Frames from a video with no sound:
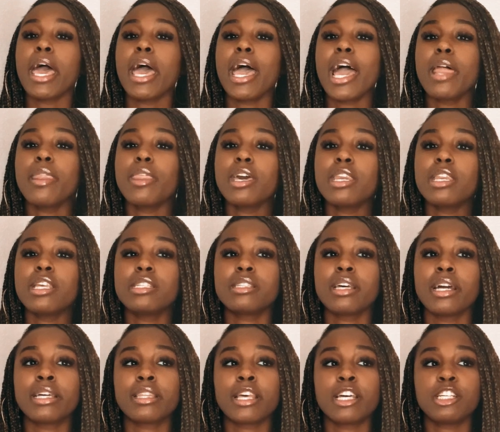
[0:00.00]
And then it's
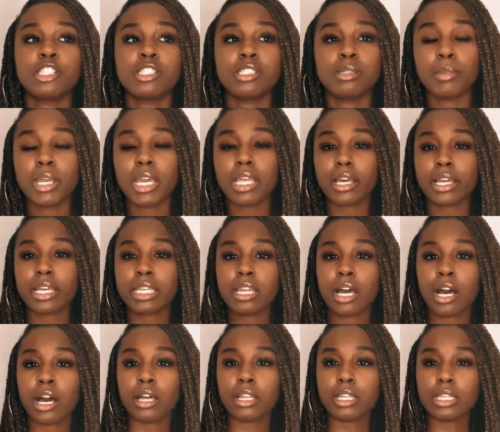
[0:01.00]
like, that's just me like
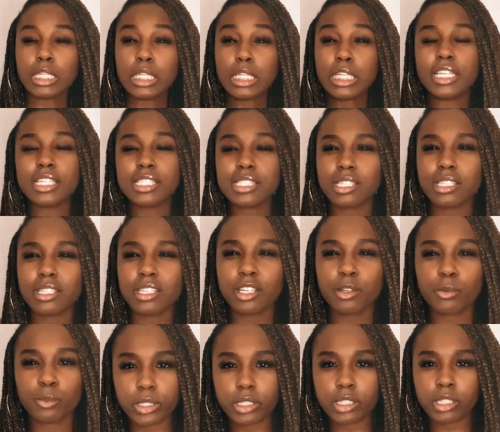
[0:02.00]
not
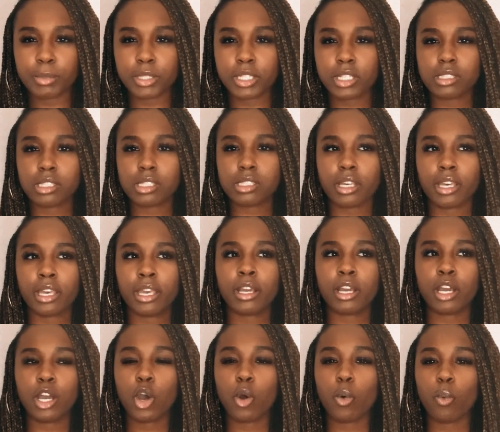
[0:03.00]
listening really, because it's like
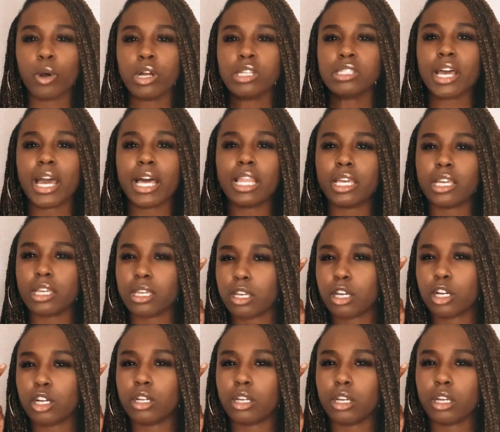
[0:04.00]
once I like
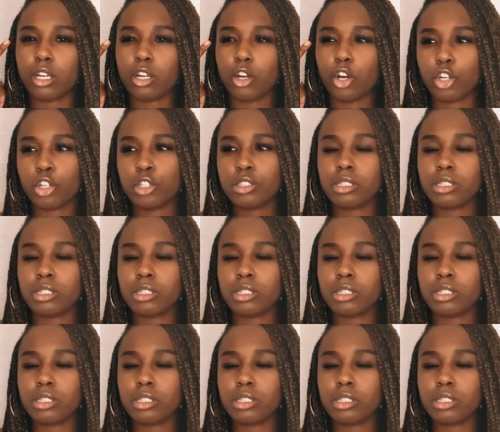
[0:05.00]
heard